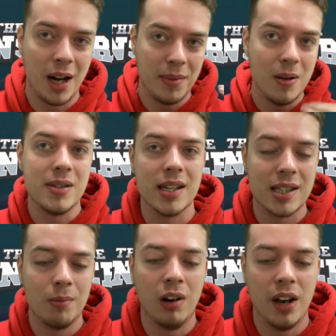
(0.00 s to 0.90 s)
immune
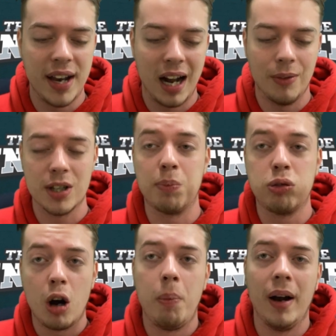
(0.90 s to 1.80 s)
system run down to
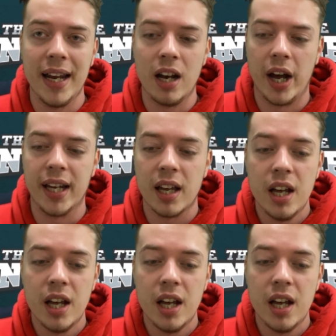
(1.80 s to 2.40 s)
properly, like,